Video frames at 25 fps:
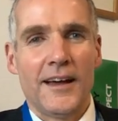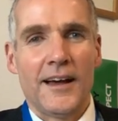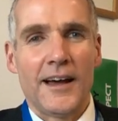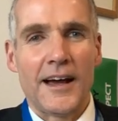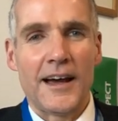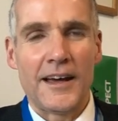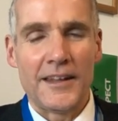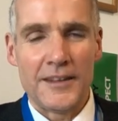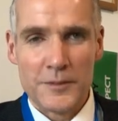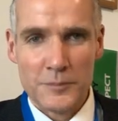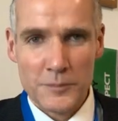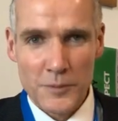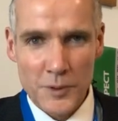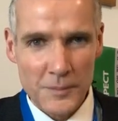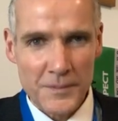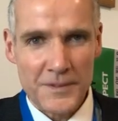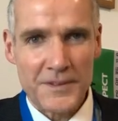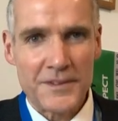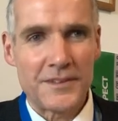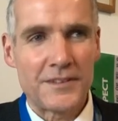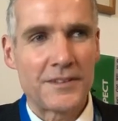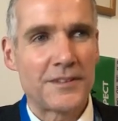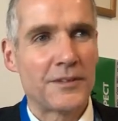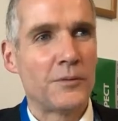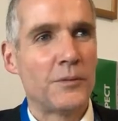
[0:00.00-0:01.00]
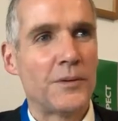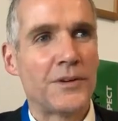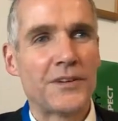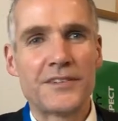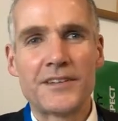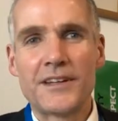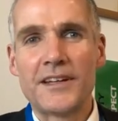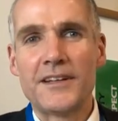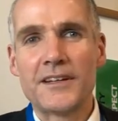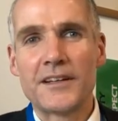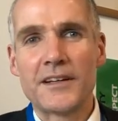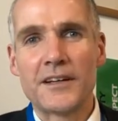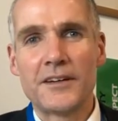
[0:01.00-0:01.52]
At the moment, we're
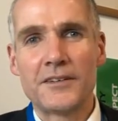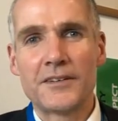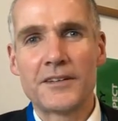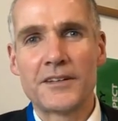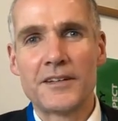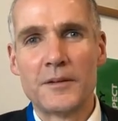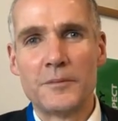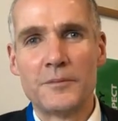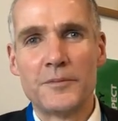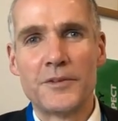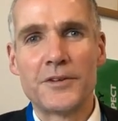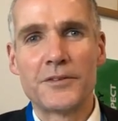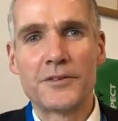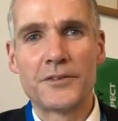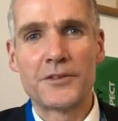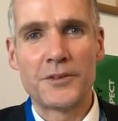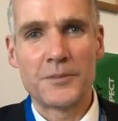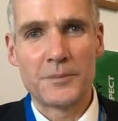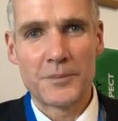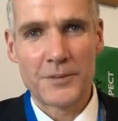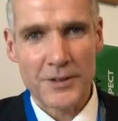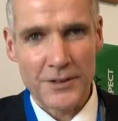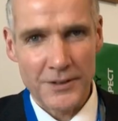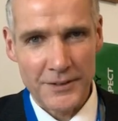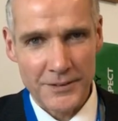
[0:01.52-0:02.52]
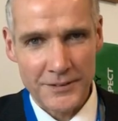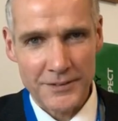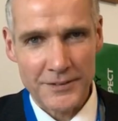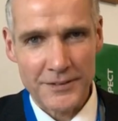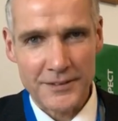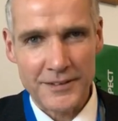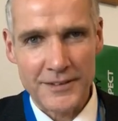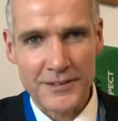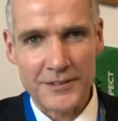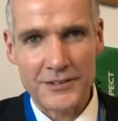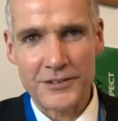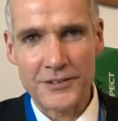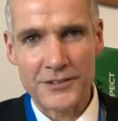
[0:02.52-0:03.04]
sending out a number of group
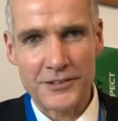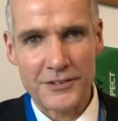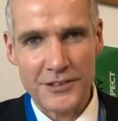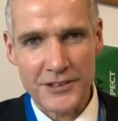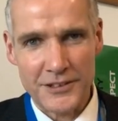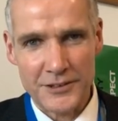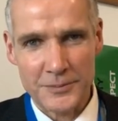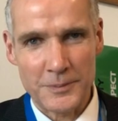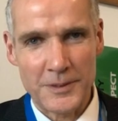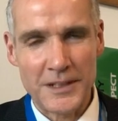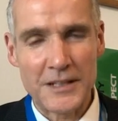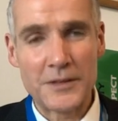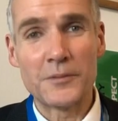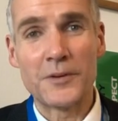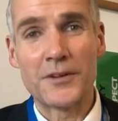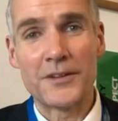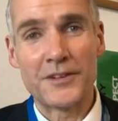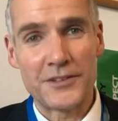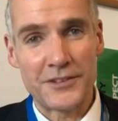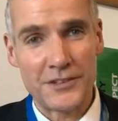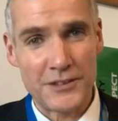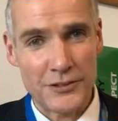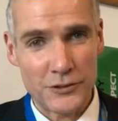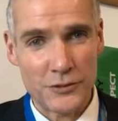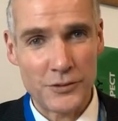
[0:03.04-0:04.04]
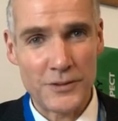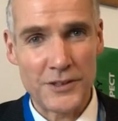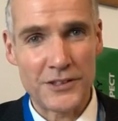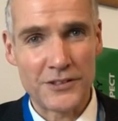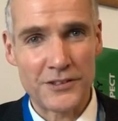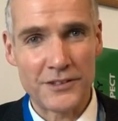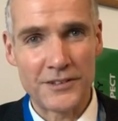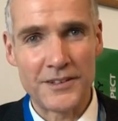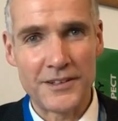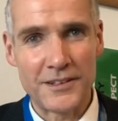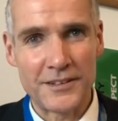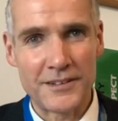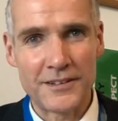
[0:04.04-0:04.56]
calls just to explain what the
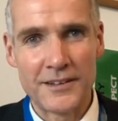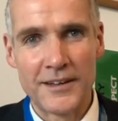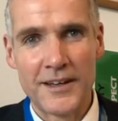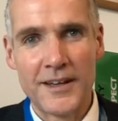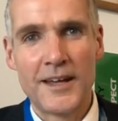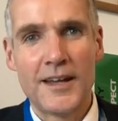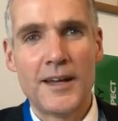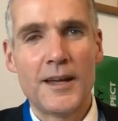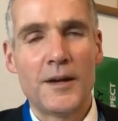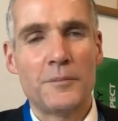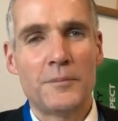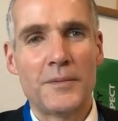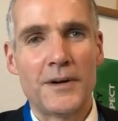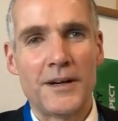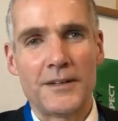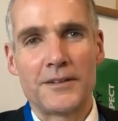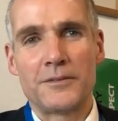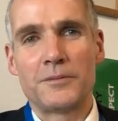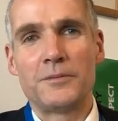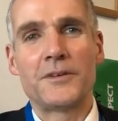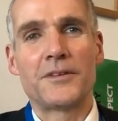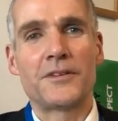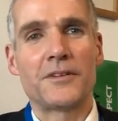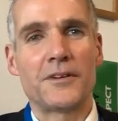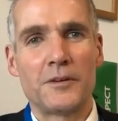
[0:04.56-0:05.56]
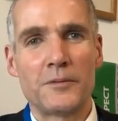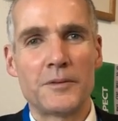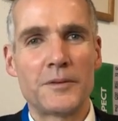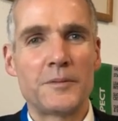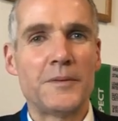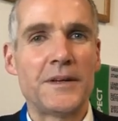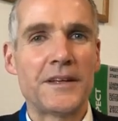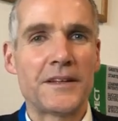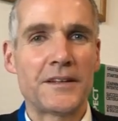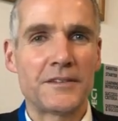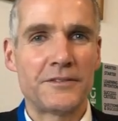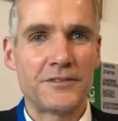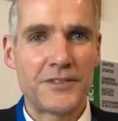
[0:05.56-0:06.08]
situation is, but we thought we'd
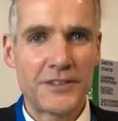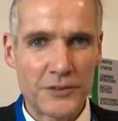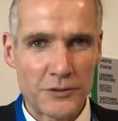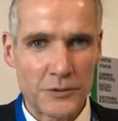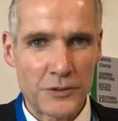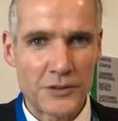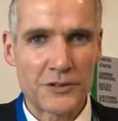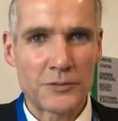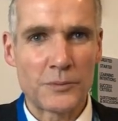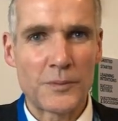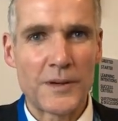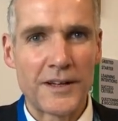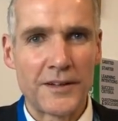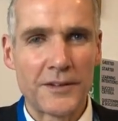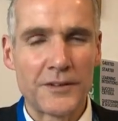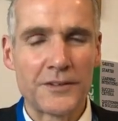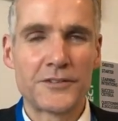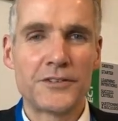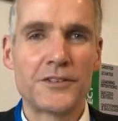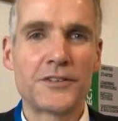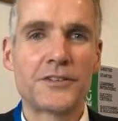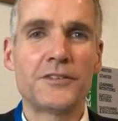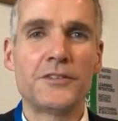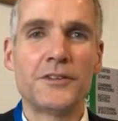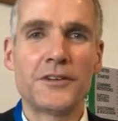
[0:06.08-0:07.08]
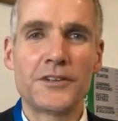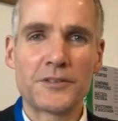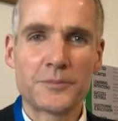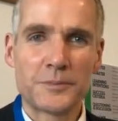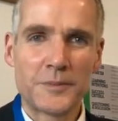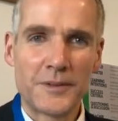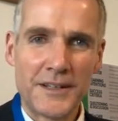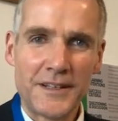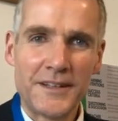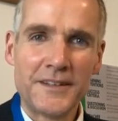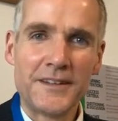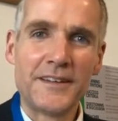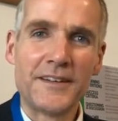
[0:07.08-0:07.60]
make the video as well, just to
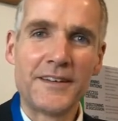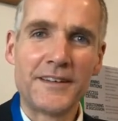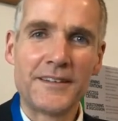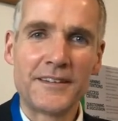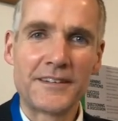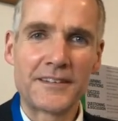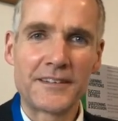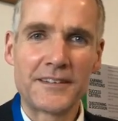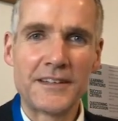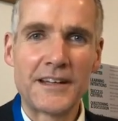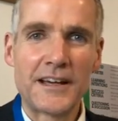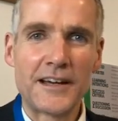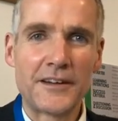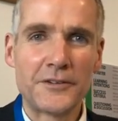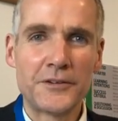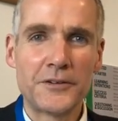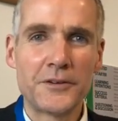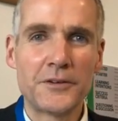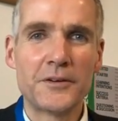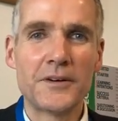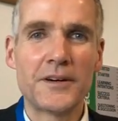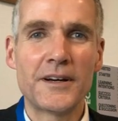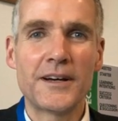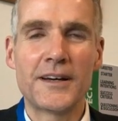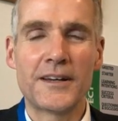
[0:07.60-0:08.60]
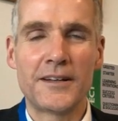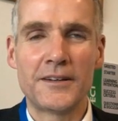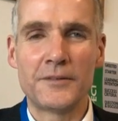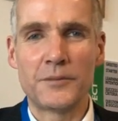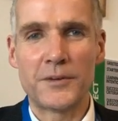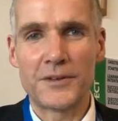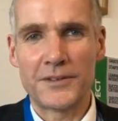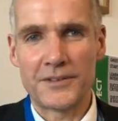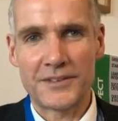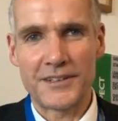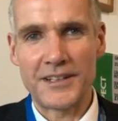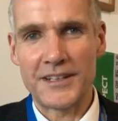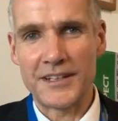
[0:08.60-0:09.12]
explain the scenario and
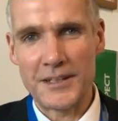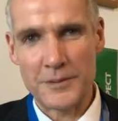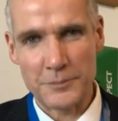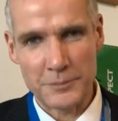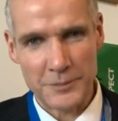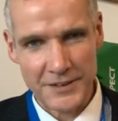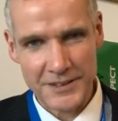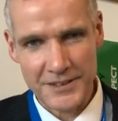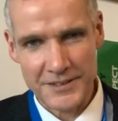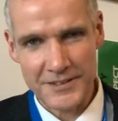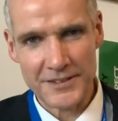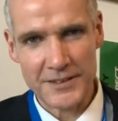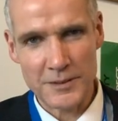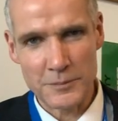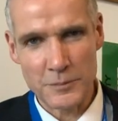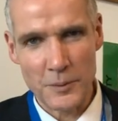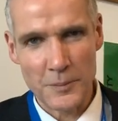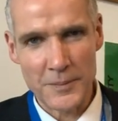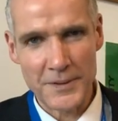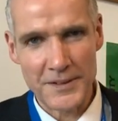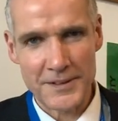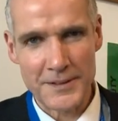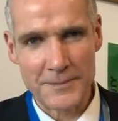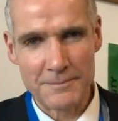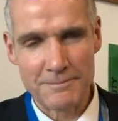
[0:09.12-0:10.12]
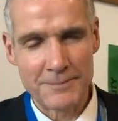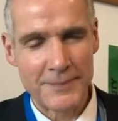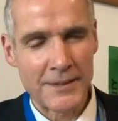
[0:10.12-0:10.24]
what's taking place at the moment.